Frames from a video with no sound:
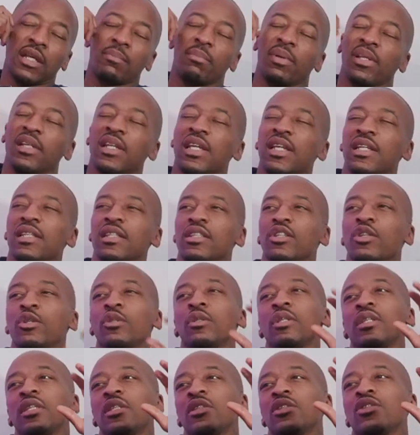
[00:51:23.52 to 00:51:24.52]
But
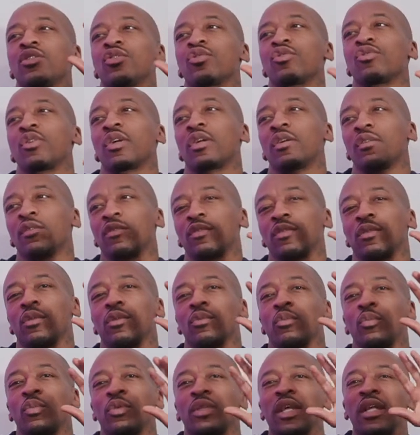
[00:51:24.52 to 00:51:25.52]
unity is strength.
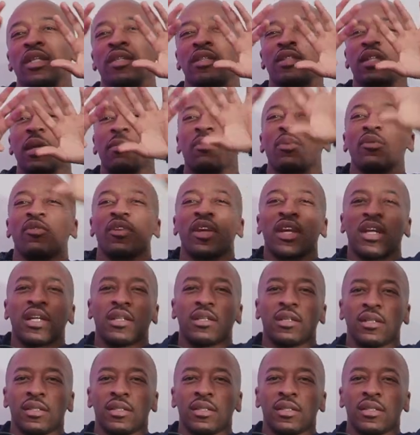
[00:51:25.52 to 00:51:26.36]
They separated